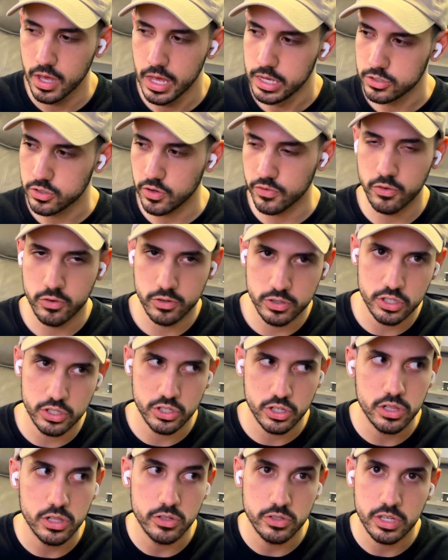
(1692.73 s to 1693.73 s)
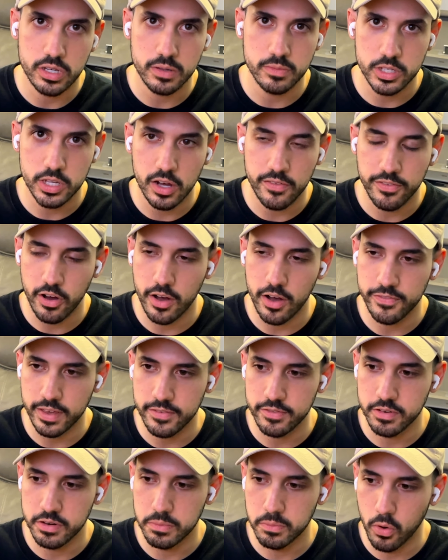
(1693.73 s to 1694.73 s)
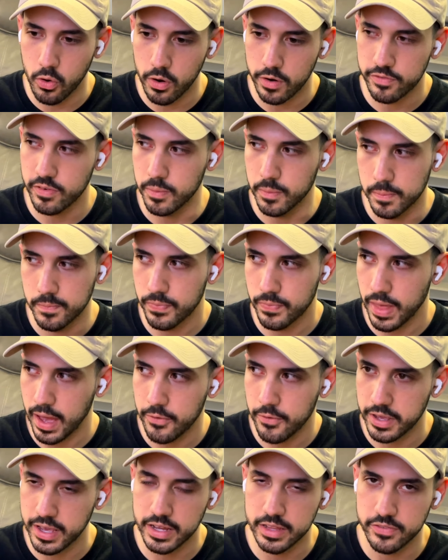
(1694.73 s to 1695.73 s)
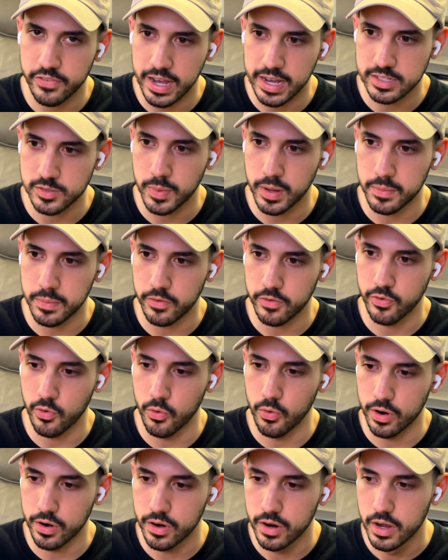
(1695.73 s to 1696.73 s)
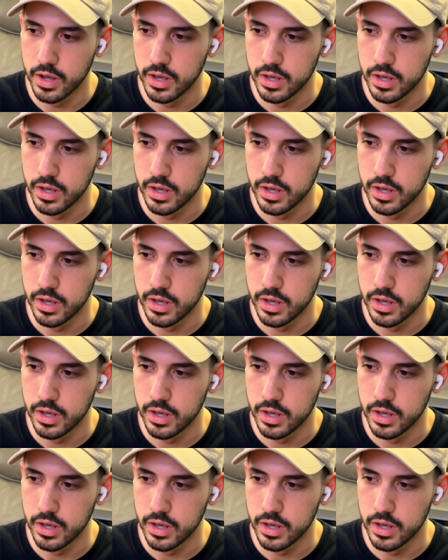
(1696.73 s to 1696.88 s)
So of course he's closing himself off even more from how he kind of has been before,